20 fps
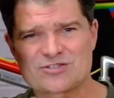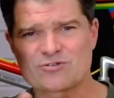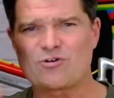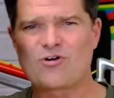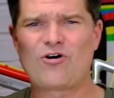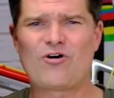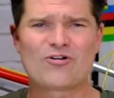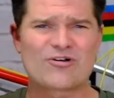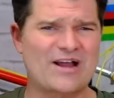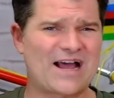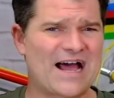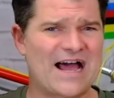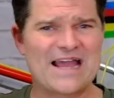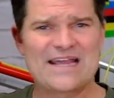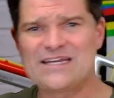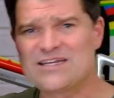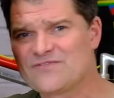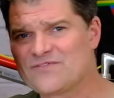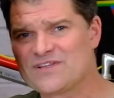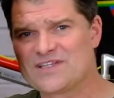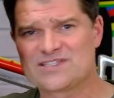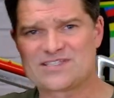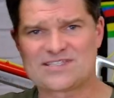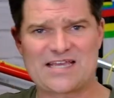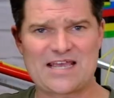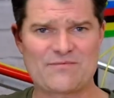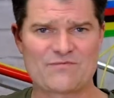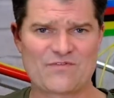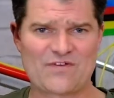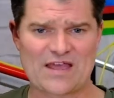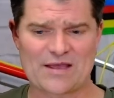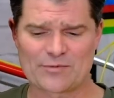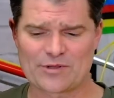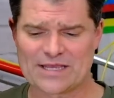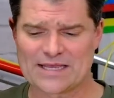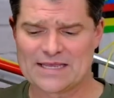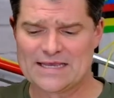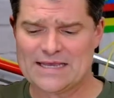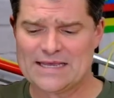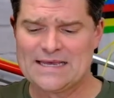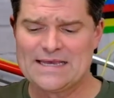They're all kind of in the same family.